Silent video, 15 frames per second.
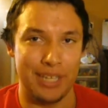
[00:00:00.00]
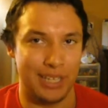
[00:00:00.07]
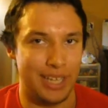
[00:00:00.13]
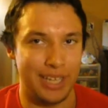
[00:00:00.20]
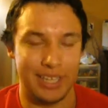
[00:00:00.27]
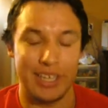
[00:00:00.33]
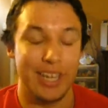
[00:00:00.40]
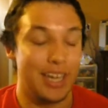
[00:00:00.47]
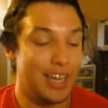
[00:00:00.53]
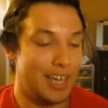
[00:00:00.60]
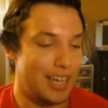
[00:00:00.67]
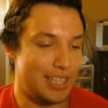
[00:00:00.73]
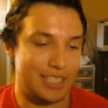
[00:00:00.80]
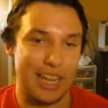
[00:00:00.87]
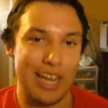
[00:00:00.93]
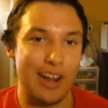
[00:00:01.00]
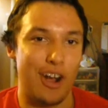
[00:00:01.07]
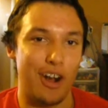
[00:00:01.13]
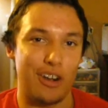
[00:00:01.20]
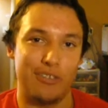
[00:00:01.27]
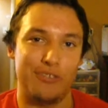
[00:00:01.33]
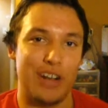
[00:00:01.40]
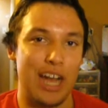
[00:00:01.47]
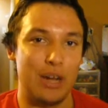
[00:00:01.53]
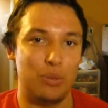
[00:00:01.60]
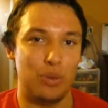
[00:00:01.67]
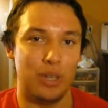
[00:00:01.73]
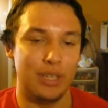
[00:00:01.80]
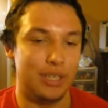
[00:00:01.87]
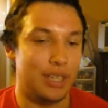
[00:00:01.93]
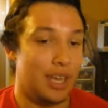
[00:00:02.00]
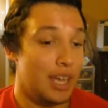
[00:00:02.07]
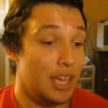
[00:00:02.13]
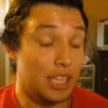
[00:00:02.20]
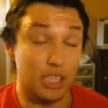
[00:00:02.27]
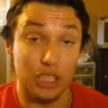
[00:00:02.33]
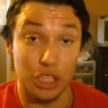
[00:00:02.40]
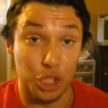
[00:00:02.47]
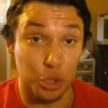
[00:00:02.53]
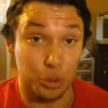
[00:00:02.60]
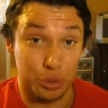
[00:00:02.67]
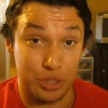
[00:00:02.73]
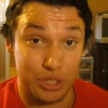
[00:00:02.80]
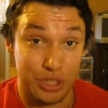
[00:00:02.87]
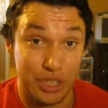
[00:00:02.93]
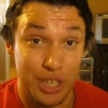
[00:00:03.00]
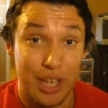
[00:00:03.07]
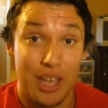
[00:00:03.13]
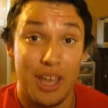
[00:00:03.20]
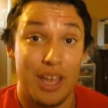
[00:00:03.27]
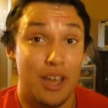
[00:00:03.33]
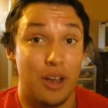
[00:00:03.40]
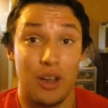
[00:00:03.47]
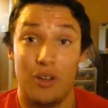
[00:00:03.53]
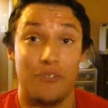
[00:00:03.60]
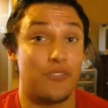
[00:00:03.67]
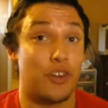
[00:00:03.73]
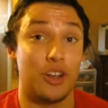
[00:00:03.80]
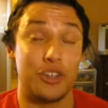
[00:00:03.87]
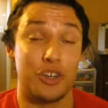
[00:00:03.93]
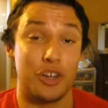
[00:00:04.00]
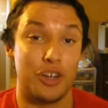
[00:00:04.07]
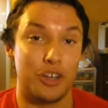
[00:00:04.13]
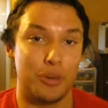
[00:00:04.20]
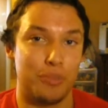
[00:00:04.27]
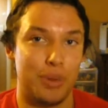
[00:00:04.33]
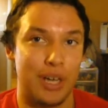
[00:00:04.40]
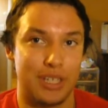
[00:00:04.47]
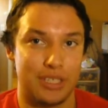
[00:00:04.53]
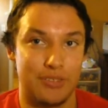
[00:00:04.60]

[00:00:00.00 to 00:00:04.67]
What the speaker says: Like, it's kind of hard to find one loose for under 100 bucks.